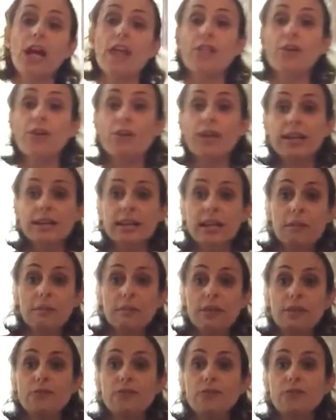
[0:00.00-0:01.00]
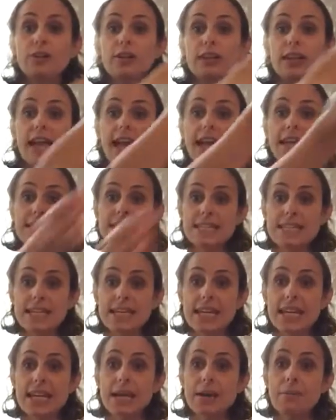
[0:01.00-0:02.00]
They're gonna come in for a
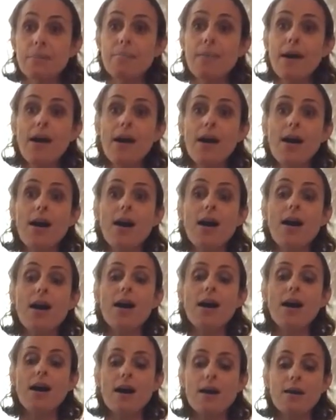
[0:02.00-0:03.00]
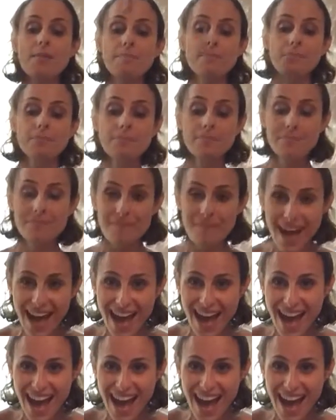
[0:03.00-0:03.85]
landing. Bum, bum.